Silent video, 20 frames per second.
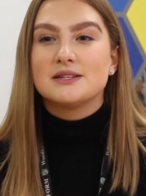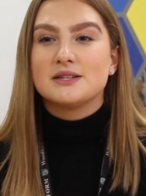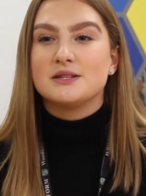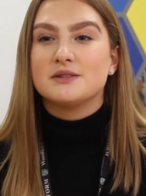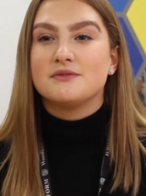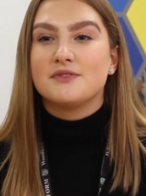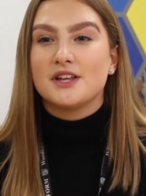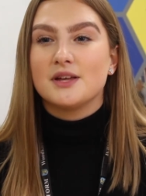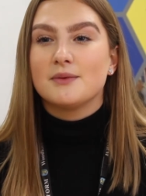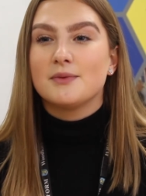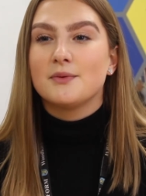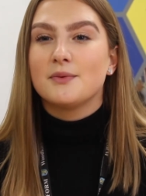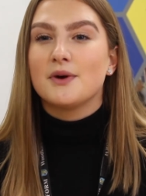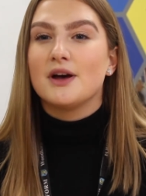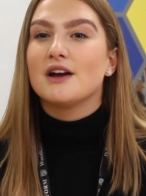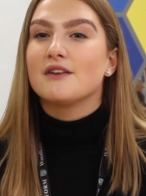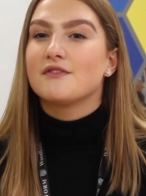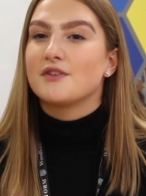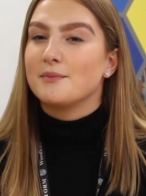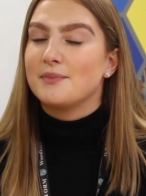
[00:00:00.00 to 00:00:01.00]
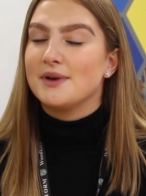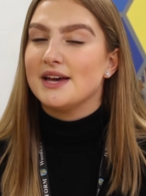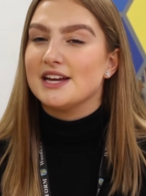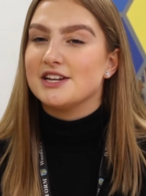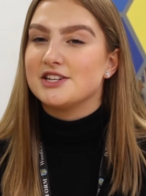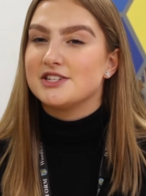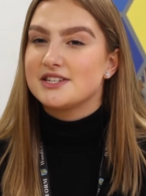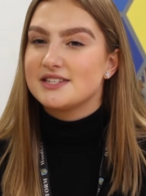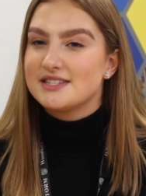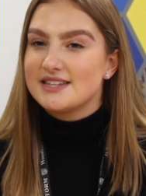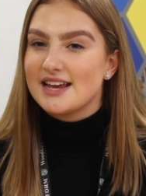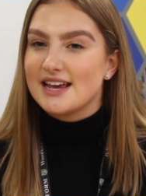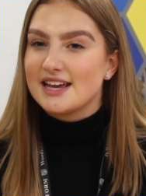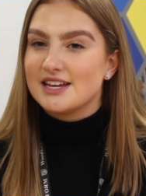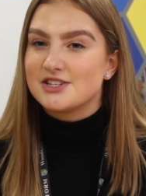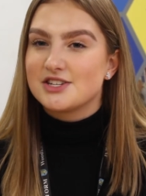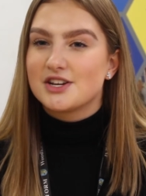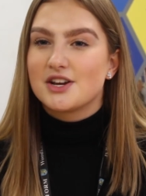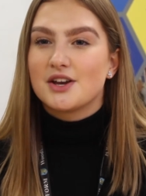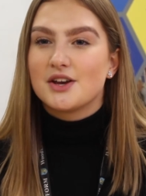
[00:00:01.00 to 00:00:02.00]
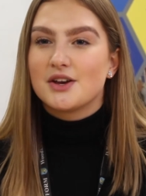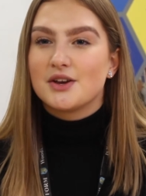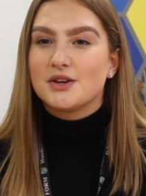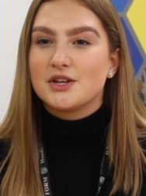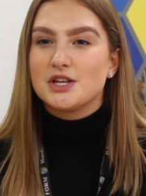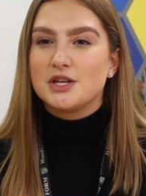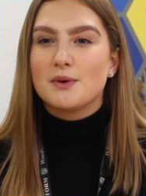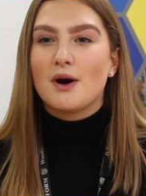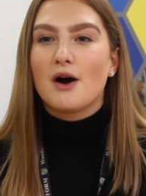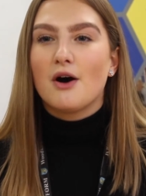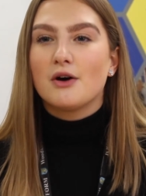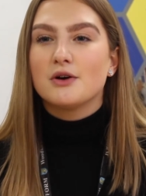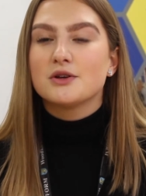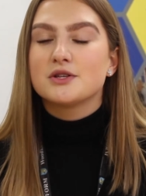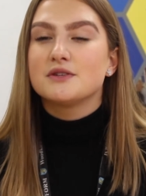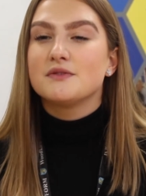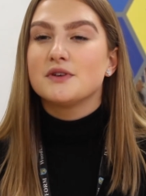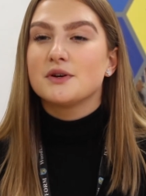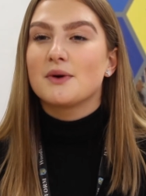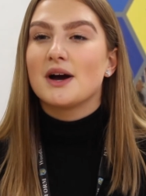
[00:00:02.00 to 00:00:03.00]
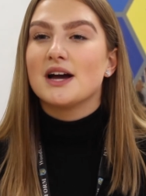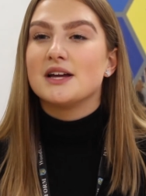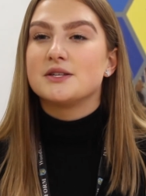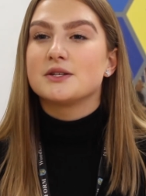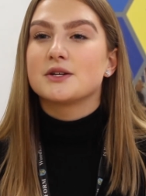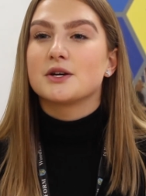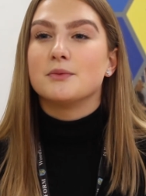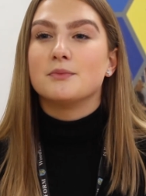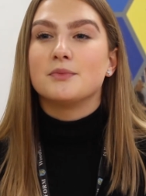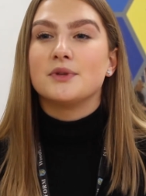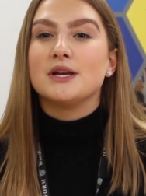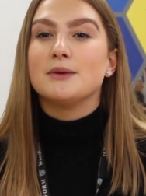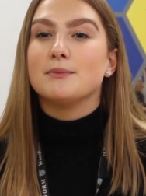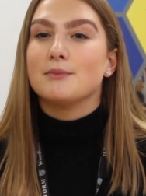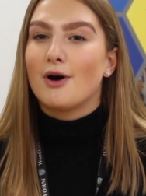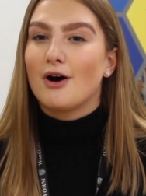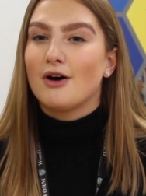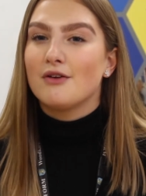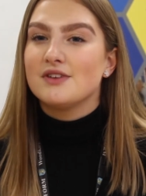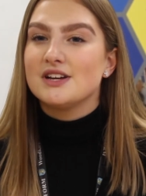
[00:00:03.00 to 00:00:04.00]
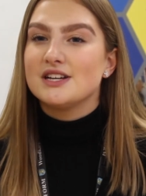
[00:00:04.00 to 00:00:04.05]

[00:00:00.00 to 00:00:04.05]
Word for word: to develop the work from page to stage. You are also required to complete more